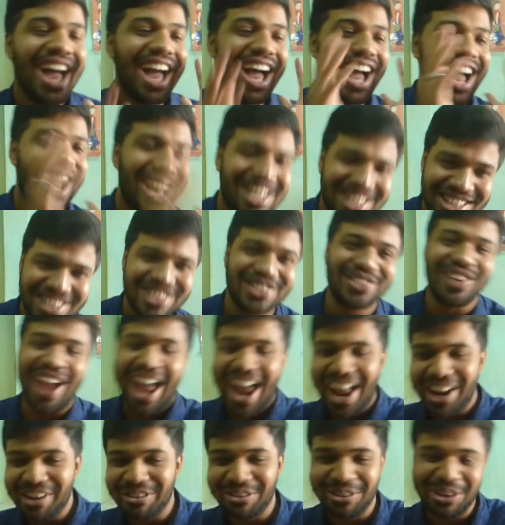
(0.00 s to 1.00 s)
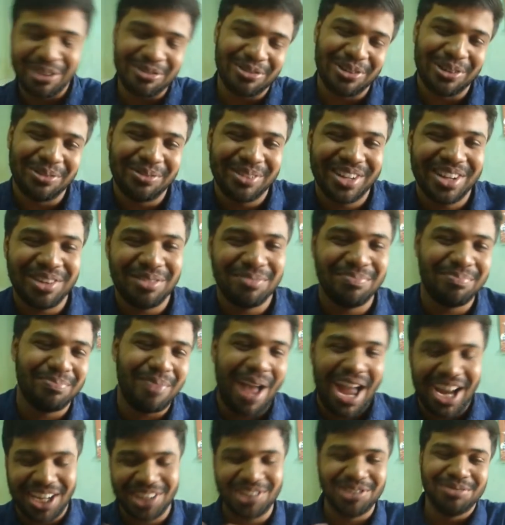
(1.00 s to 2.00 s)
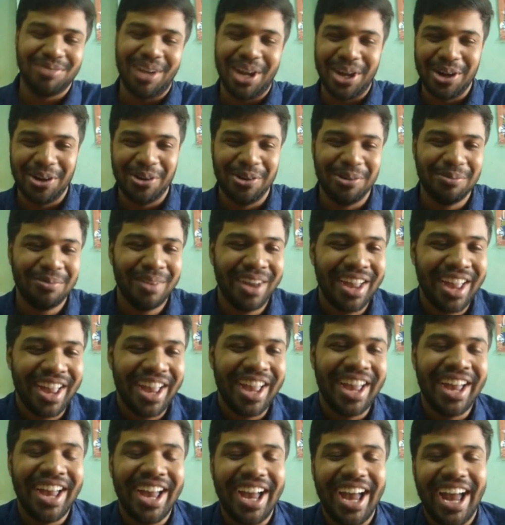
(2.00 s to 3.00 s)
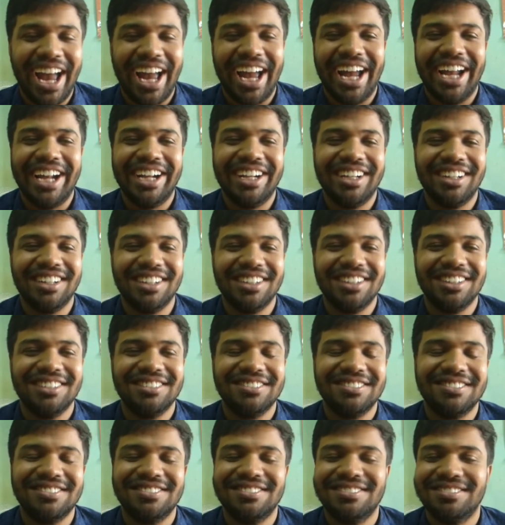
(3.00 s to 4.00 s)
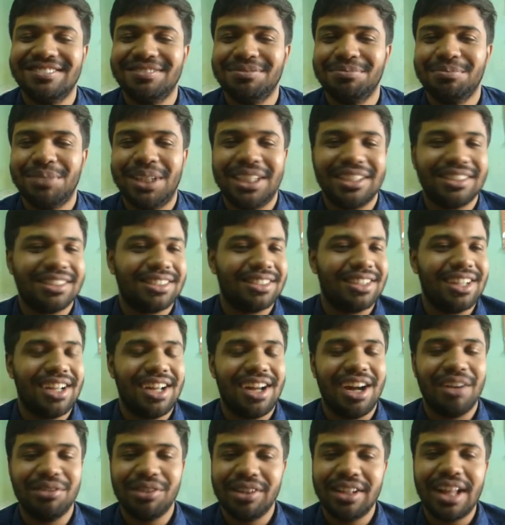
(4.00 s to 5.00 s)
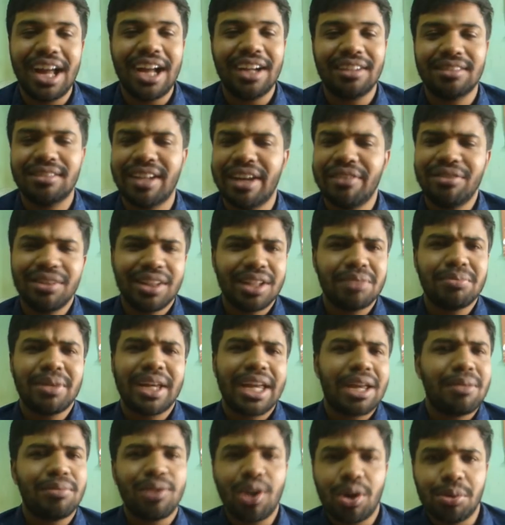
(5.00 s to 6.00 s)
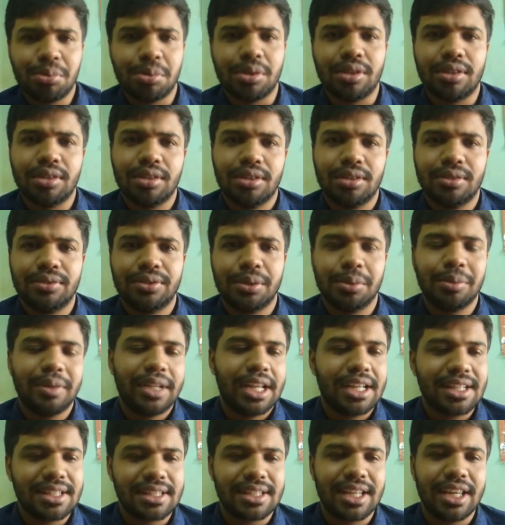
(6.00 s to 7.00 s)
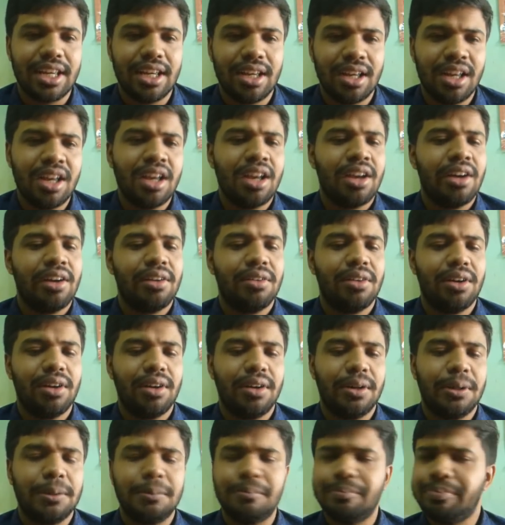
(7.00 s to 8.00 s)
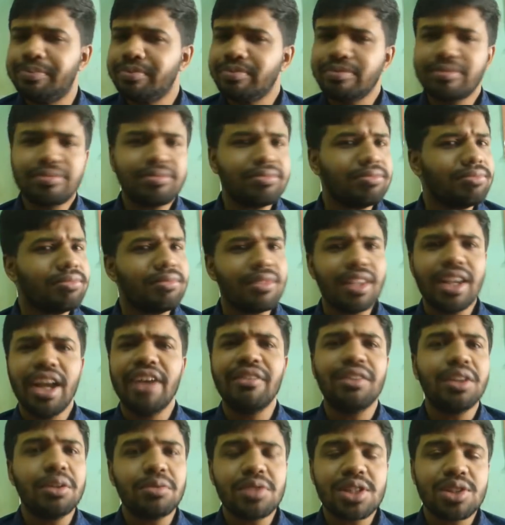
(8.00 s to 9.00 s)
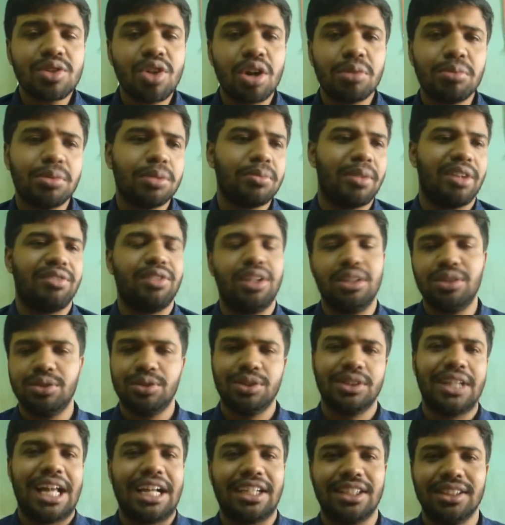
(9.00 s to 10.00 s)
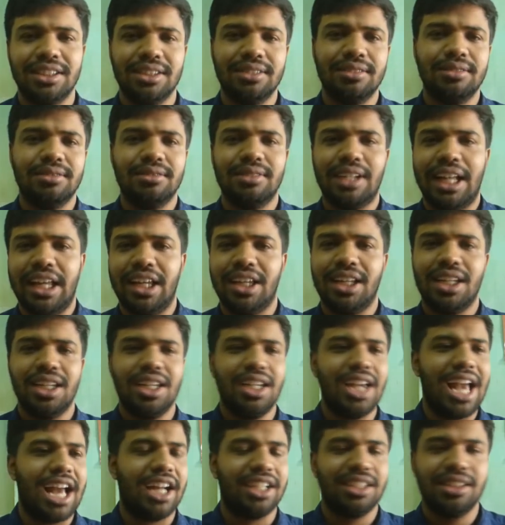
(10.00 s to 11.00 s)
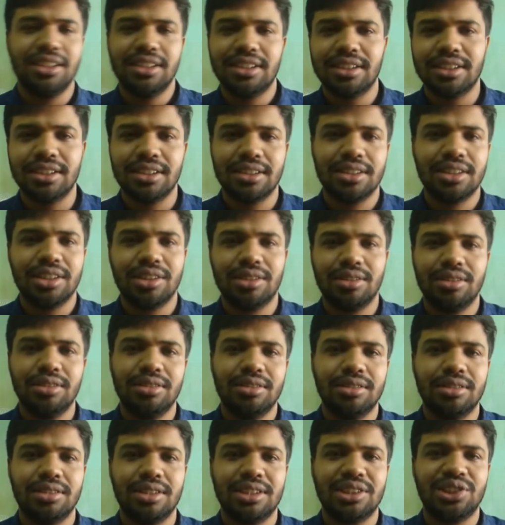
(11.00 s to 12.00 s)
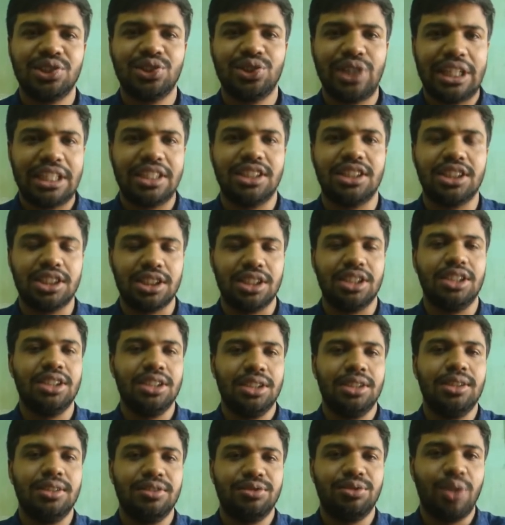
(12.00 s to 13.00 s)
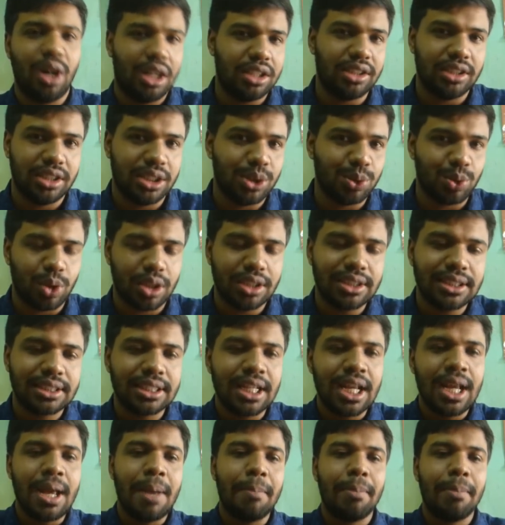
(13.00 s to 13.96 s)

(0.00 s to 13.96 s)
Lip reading: I just ran away from there back to my home, and but after that everything became normal. From the next day, everything was normal. My father was acting like he acted, the strict father he was.